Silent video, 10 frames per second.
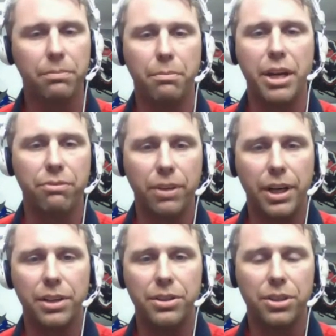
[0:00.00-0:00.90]
make
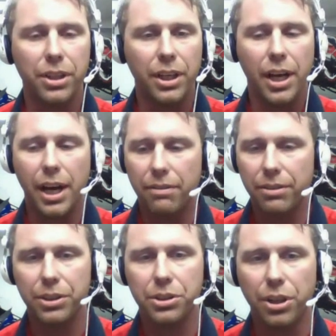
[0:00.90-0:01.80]
friends, have a
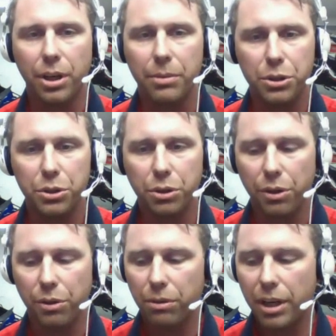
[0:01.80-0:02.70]
good time, enjoy
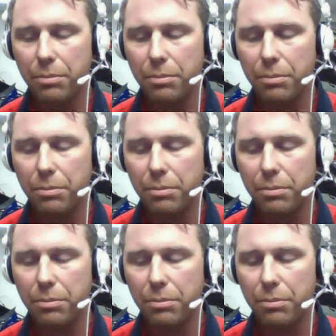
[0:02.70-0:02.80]
the ride,